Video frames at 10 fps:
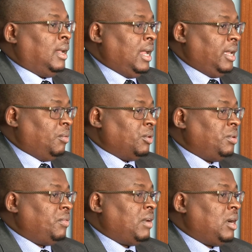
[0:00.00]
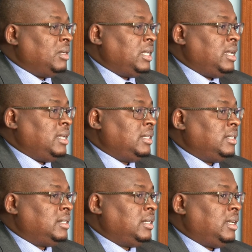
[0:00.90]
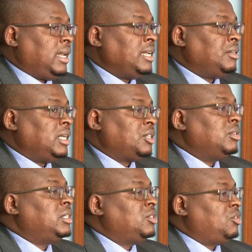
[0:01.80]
And what we found is light industrial tends